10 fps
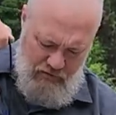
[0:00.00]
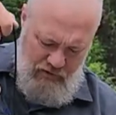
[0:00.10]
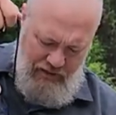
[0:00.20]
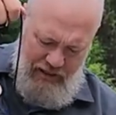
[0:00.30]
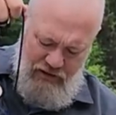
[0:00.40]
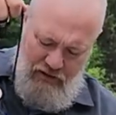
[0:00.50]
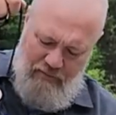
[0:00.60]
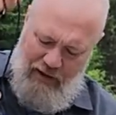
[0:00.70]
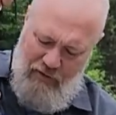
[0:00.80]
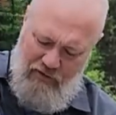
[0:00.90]
this
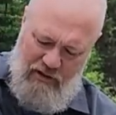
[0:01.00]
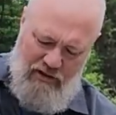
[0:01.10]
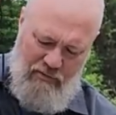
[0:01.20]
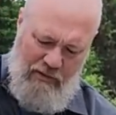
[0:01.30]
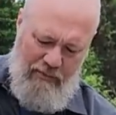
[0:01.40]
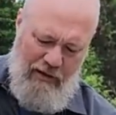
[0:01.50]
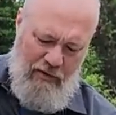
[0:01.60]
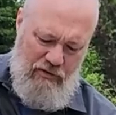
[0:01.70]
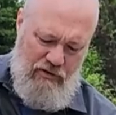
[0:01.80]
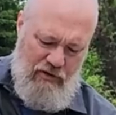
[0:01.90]
retention pouch, these split
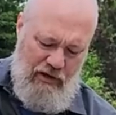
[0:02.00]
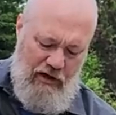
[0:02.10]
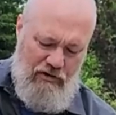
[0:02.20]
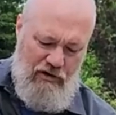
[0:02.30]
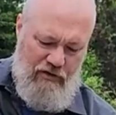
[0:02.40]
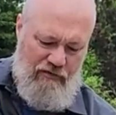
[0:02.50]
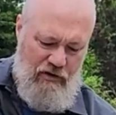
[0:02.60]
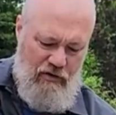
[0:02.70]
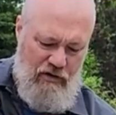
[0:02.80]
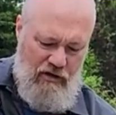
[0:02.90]
pouches are large enough
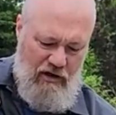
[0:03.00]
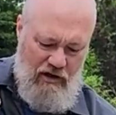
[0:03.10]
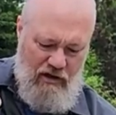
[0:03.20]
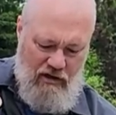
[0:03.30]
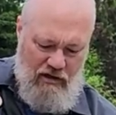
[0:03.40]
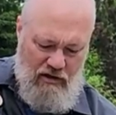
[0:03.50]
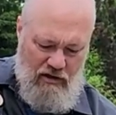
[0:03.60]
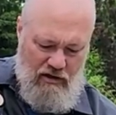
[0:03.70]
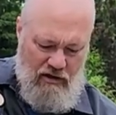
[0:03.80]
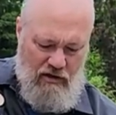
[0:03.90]
that you could uh,
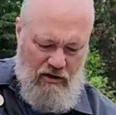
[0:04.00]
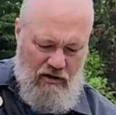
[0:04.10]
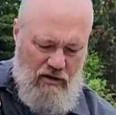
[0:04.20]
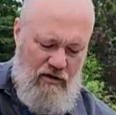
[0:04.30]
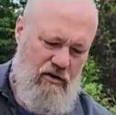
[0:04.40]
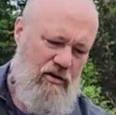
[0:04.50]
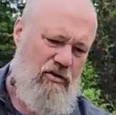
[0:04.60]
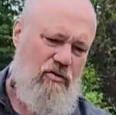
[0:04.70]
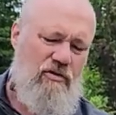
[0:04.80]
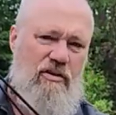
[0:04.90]
you
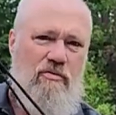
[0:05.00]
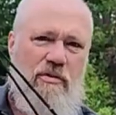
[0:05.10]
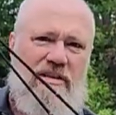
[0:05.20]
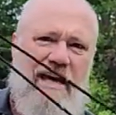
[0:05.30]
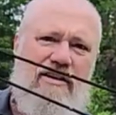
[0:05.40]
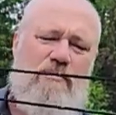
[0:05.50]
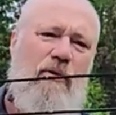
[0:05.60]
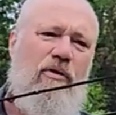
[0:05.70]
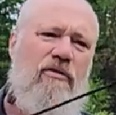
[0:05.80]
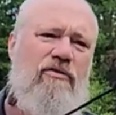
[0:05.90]
could use this with tennis
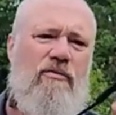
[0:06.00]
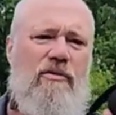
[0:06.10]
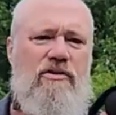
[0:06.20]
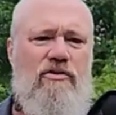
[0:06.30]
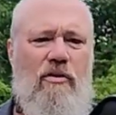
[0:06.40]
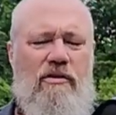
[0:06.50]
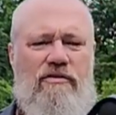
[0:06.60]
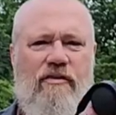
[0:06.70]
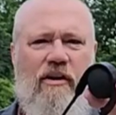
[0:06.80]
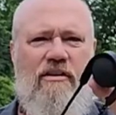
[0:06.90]
balls, which is
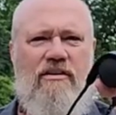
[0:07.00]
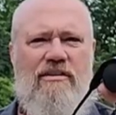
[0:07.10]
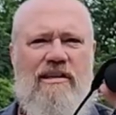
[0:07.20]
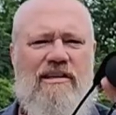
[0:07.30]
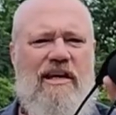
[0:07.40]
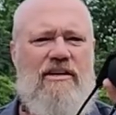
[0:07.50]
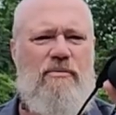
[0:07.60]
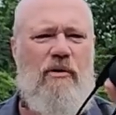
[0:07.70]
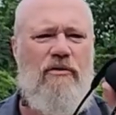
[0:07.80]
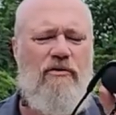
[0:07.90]
always fun to sling
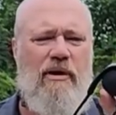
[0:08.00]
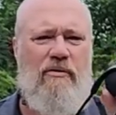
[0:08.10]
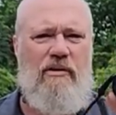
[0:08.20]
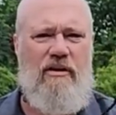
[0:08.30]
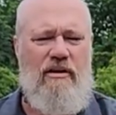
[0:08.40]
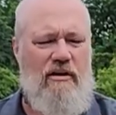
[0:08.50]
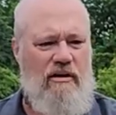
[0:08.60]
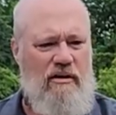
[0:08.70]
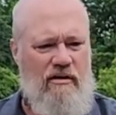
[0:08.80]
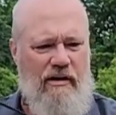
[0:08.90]
tennis balls around,
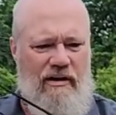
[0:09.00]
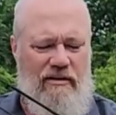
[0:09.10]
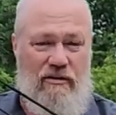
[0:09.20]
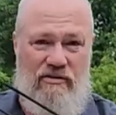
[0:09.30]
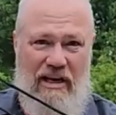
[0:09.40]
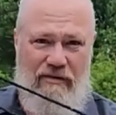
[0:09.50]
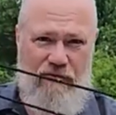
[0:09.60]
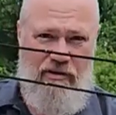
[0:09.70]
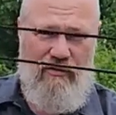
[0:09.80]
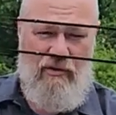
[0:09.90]
right? A little
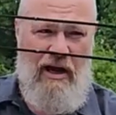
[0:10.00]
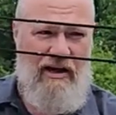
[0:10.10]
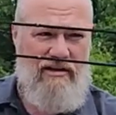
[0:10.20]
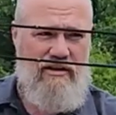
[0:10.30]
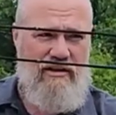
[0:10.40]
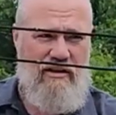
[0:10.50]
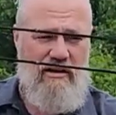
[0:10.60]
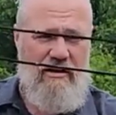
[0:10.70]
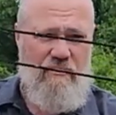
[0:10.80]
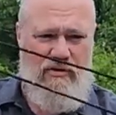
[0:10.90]
safer than rocks,
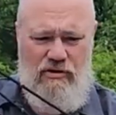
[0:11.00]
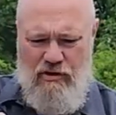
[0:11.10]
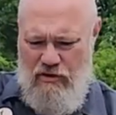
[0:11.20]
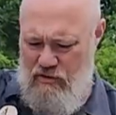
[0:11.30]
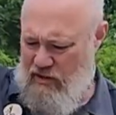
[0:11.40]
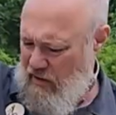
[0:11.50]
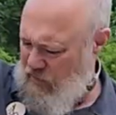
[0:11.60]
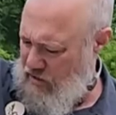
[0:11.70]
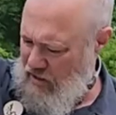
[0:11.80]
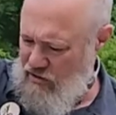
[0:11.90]
but you could use
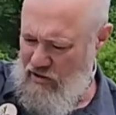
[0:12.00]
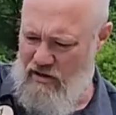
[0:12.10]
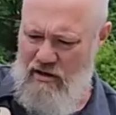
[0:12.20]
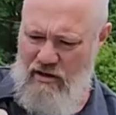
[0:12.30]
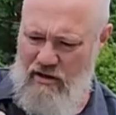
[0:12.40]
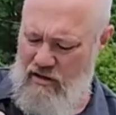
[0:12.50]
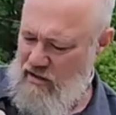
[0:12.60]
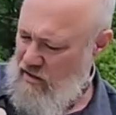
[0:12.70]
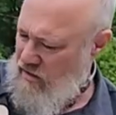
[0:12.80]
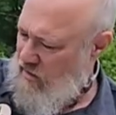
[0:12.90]
that retention,
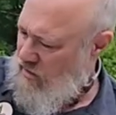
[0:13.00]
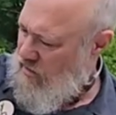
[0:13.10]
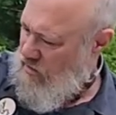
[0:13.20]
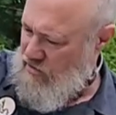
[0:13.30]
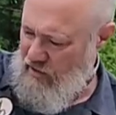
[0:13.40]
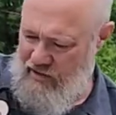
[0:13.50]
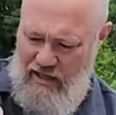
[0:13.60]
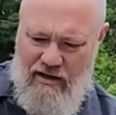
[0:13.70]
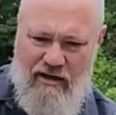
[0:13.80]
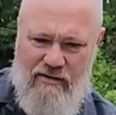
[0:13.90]
or sorry,
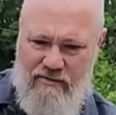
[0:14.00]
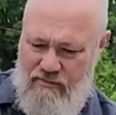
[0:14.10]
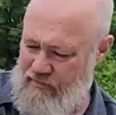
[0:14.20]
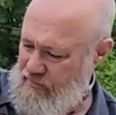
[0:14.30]
that uh,